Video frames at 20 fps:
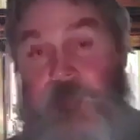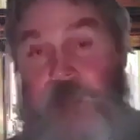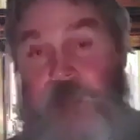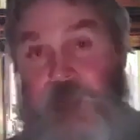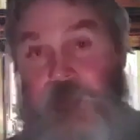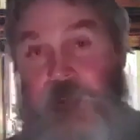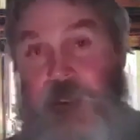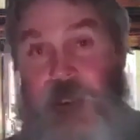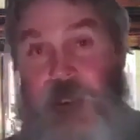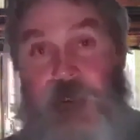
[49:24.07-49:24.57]

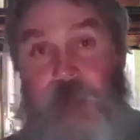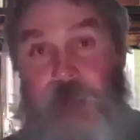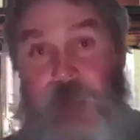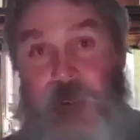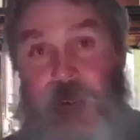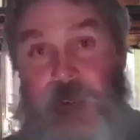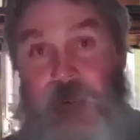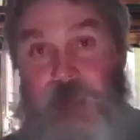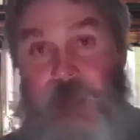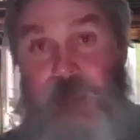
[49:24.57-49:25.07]
said,
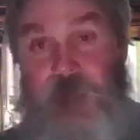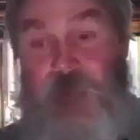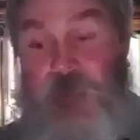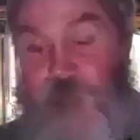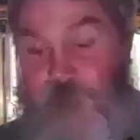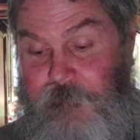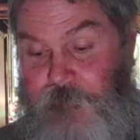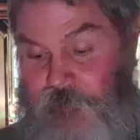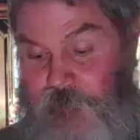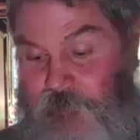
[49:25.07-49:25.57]
if you're
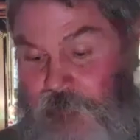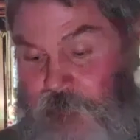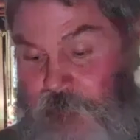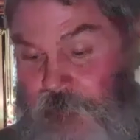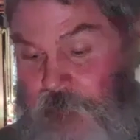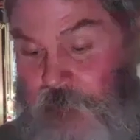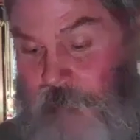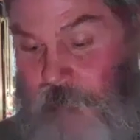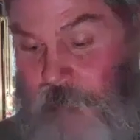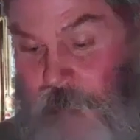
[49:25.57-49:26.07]
not a man
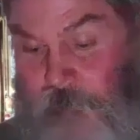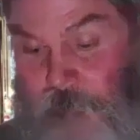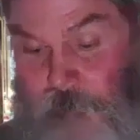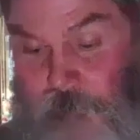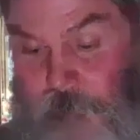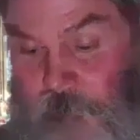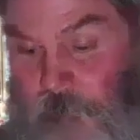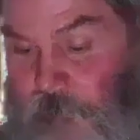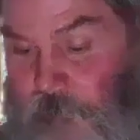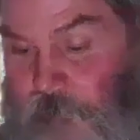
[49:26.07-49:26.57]
of divine
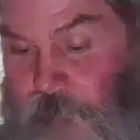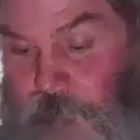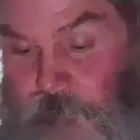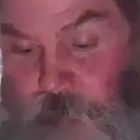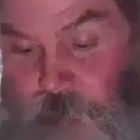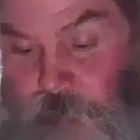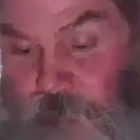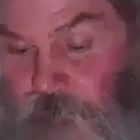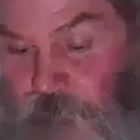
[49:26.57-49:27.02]
beings,